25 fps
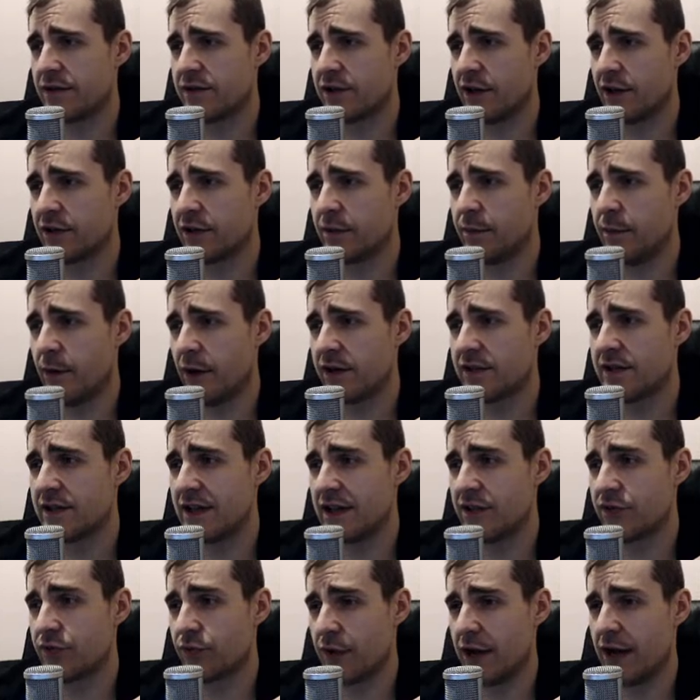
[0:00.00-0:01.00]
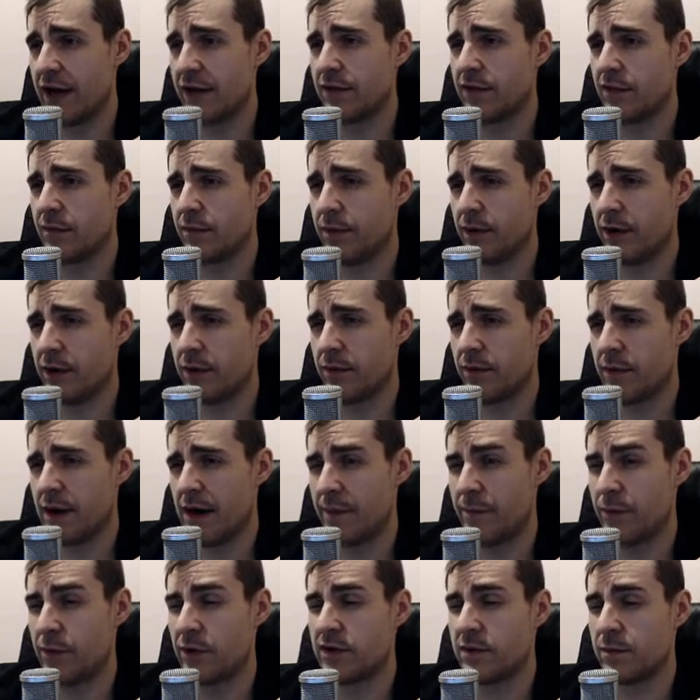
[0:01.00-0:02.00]
Salted box is red, but
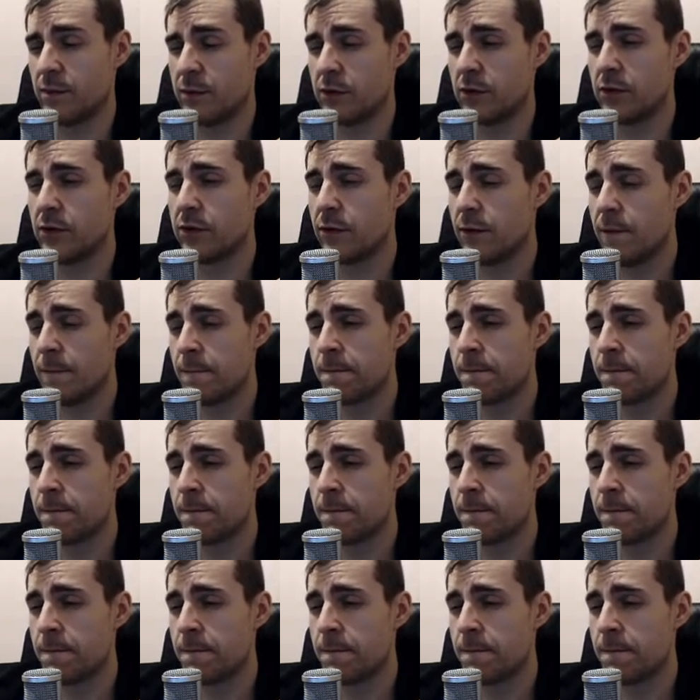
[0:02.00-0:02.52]
wrapper is blue.